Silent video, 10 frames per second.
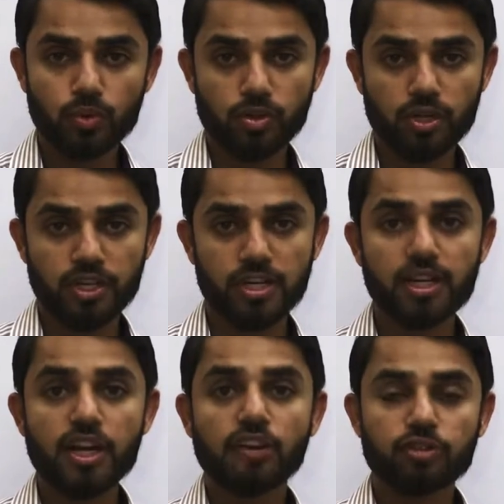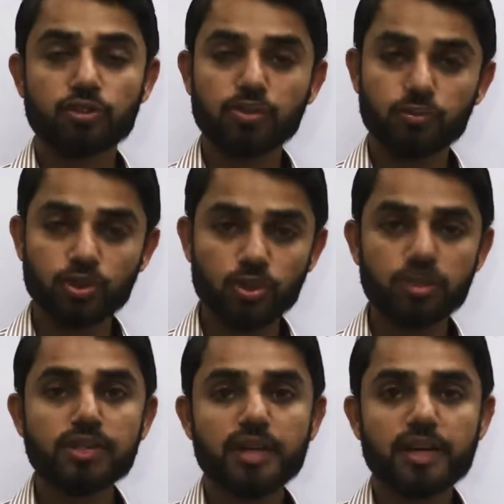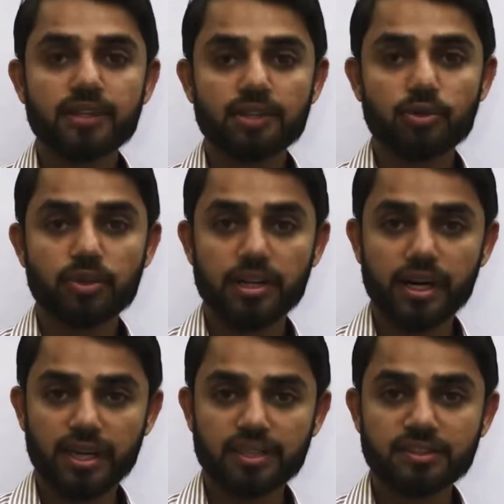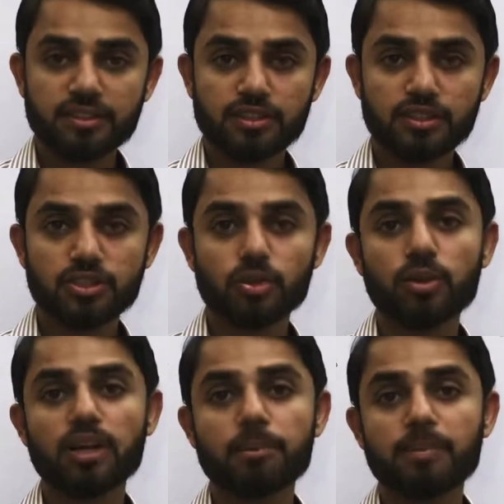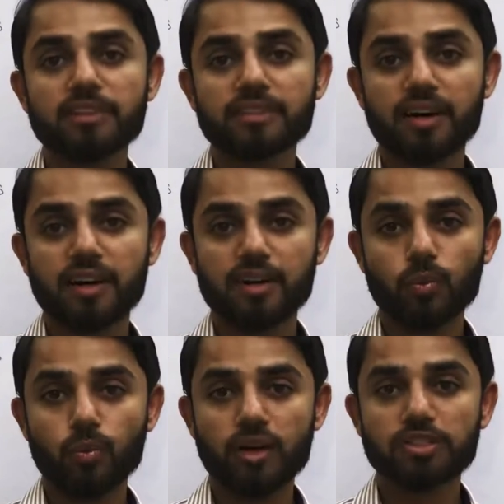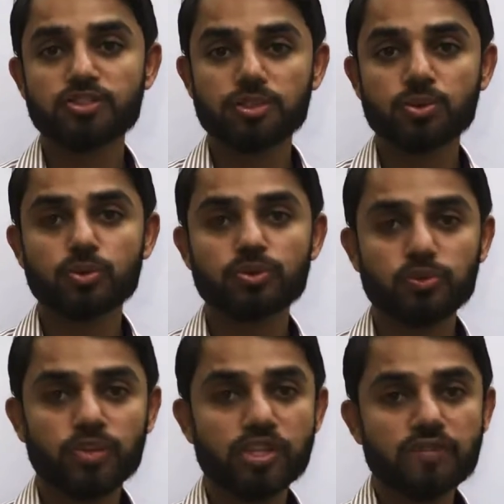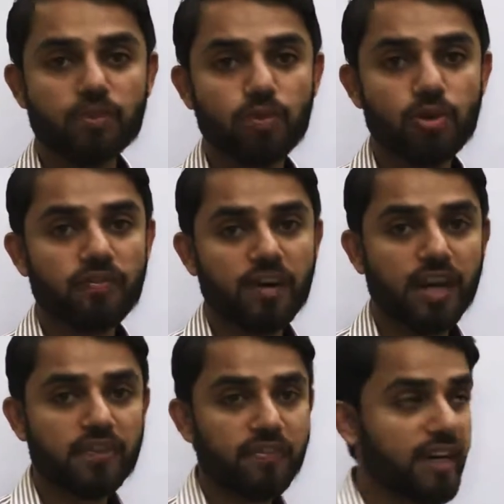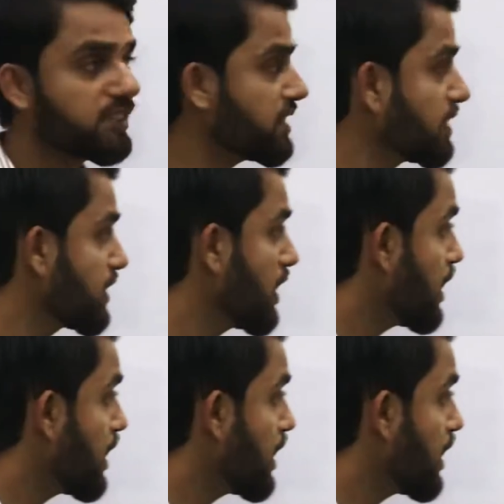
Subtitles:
Okay, so we know that on dice the total numbers are 1, 2, 3, 4, 5 and 6.